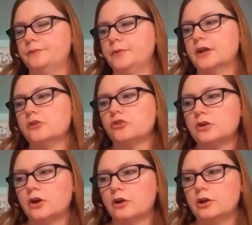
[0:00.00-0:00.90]
Because you're
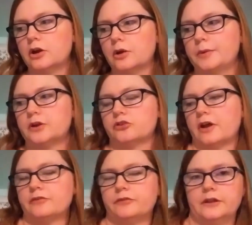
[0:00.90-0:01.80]
in a hurry or because you're
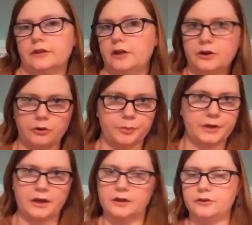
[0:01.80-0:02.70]
not feeling it or
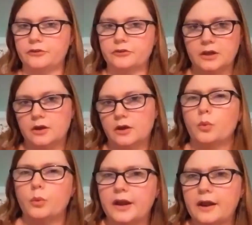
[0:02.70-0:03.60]
because
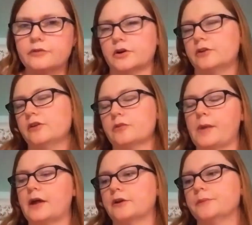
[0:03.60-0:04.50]
whatever. It doesn't
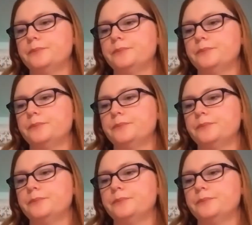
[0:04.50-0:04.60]
matter.